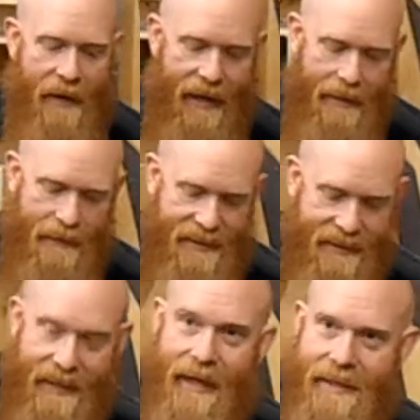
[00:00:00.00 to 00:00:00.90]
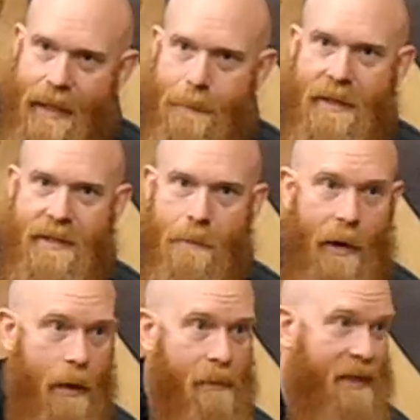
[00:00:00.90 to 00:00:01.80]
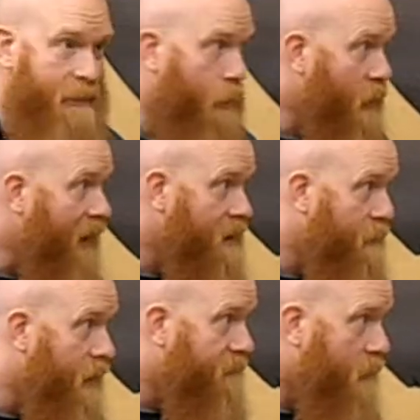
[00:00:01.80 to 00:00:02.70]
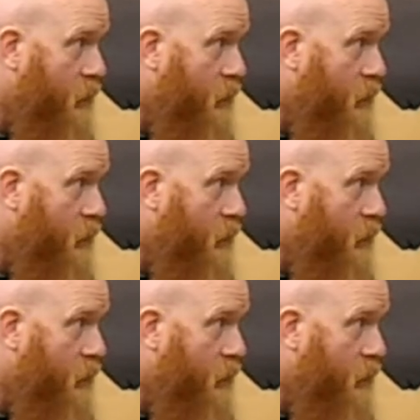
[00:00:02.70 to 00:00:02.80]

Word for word: getting sucked up into the pump, because it will wreck the pump for